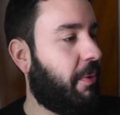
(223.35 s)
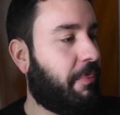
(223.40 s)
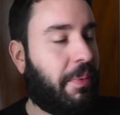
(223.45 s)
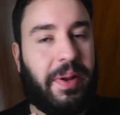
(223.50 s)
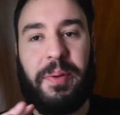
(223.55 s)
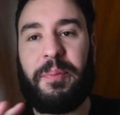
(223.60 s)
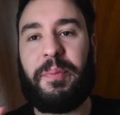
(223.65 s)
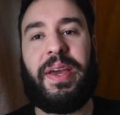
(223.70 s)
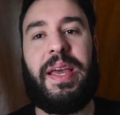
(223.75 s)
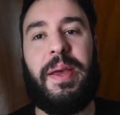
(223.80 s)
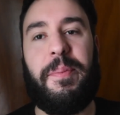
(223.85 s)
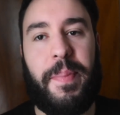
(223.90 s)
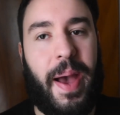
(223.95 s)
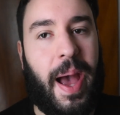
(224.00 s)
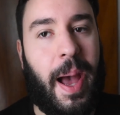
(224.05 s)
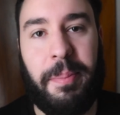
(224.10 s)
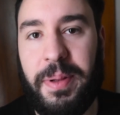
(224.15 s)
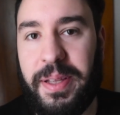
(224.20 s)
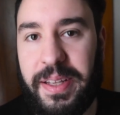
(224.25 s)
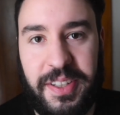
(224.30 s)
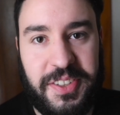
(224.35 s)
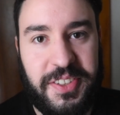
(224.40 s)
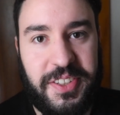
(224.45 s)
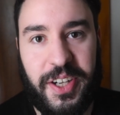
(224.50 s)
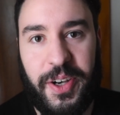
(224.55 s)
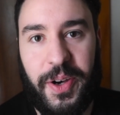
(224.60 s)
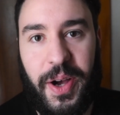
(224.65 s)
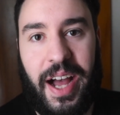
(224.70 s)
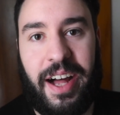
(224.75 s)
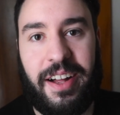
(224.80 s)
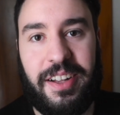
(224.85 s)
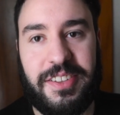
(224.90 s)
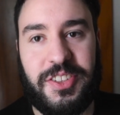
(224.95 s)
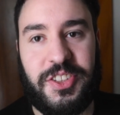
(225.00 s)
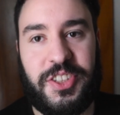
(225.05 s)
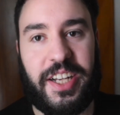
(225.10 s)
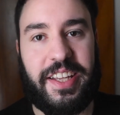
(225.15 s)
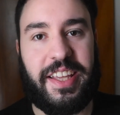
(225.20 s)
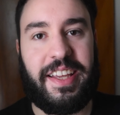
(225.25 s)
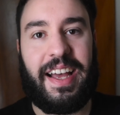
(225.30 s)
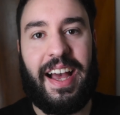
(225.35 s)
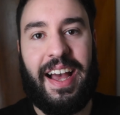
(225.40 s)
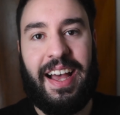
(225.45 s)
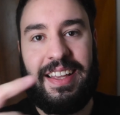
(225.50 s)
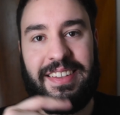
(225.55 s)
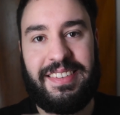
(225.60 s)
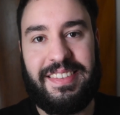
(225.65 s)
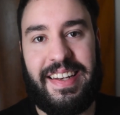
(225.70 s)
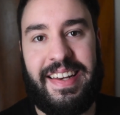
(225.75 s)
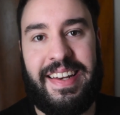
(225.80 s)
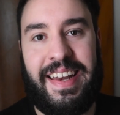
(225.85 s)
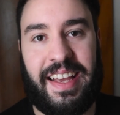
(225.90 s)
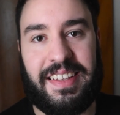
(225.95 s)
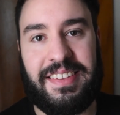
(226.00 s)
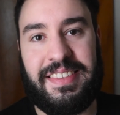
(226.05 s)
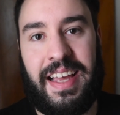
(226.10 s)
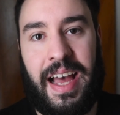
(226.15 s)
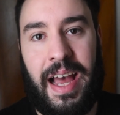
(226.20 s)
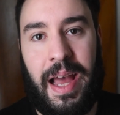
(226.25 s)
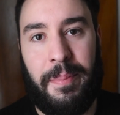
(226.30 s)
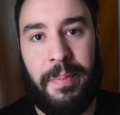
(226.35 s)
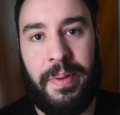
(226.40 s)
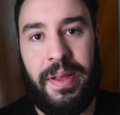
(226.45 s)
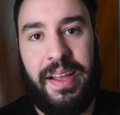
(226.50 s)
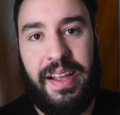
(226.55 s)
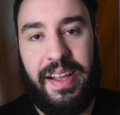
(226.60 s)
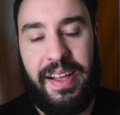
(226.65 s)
I'm going to keep babbling, so I'll check you guys next time.